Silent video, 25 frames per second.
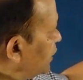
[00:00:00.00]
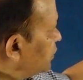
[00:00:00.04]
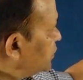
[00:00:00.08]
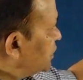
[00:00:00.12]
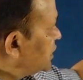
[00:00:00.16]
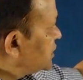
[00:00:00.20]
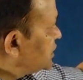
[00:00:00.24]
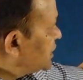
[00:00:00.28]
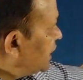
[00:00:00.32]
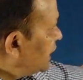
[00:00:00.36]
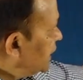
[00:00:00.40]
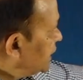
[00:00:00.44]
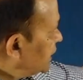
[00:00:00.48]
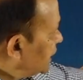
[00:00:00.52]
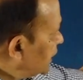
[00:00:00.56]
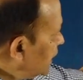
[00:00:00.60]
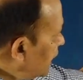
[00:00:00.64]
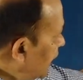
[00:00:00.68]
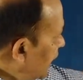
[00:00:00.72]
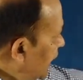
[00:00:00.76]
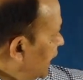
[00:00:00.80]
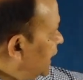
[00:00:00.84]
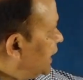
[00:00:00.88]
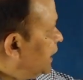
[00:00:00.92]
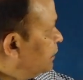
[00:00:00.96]
to the central
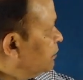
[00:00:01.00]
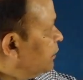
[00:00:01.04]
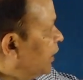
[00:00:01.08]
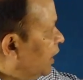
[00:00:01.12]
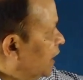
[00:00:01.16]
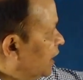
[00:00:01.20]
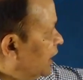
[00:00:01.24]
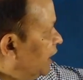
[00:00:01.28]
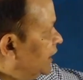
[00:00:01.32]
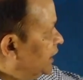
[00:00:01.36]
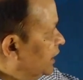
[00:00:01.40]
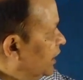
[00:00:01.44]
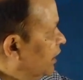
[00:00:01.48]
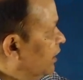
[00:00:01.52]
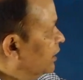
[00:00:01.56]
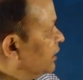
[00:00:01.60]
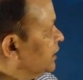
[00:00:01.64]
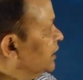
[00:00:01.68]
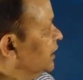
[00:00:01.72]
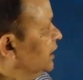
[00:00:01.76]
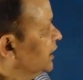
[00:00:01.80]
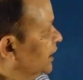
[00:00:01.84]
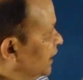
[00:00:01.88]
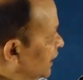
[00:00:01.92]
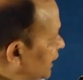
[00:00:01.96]
atom or ion
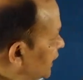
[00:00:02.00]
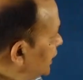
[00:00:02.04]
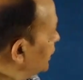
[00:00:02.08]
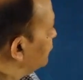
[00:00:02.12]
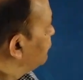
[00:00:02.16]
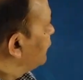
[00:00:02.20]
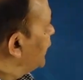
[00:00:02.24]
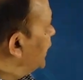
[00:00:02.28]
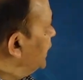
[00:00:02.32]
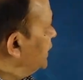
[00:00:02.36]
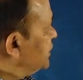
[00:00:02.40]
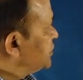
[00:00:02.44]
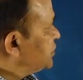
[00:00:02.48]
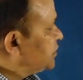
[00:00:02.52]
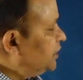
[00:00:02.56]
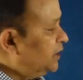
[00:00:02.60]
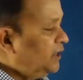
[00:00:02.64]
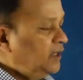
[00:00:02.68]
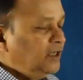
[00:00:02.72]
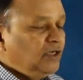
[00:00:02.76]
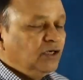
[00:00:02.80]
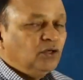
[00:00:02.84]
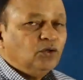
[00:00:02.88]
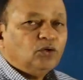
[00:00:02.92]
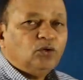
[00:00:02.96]
defines
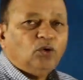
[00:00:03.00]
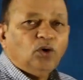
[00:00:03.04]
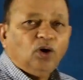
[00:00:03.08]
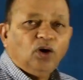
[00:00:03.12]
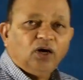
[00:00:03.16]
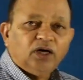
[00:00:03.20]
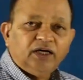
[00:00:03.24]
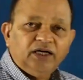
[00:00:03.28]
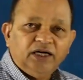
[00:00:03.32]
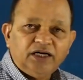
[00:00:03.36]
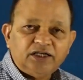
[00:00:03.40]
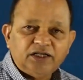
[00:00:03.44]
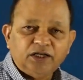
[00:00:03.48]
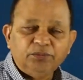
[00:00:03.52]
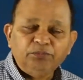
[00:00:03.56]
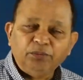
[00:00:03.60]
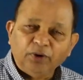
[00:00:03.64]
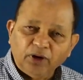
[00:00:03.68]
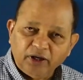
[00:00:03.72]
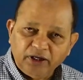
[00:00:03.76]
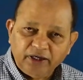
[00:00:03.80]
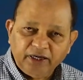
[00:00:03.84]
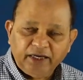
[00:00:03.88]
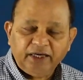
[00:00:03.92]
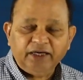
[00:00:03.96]
coordination
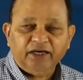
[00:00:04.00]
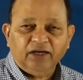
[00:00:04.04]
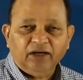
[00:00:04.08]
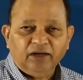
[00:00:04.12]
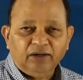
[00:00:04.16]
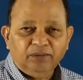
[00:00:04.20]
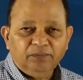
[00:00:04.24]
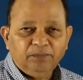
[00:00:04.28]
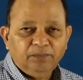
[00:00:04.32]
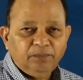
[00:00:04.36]
polyhedron.